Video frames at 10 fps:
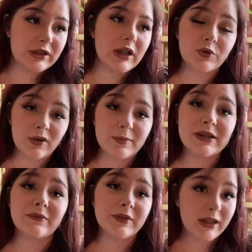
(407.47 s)

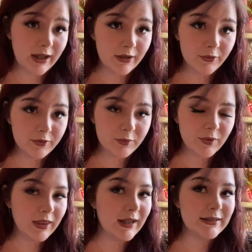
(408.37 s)
descriptive titles
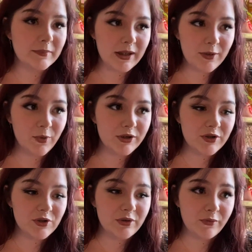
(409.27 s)
with as many words
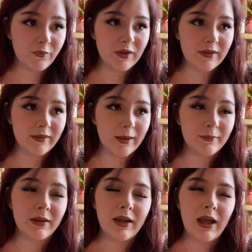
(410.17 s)
as you can fit in
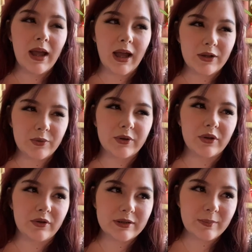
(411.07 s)
them. I know it
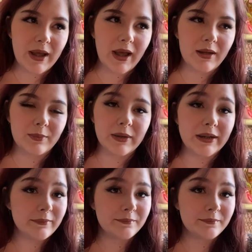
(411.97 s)
looks bad, but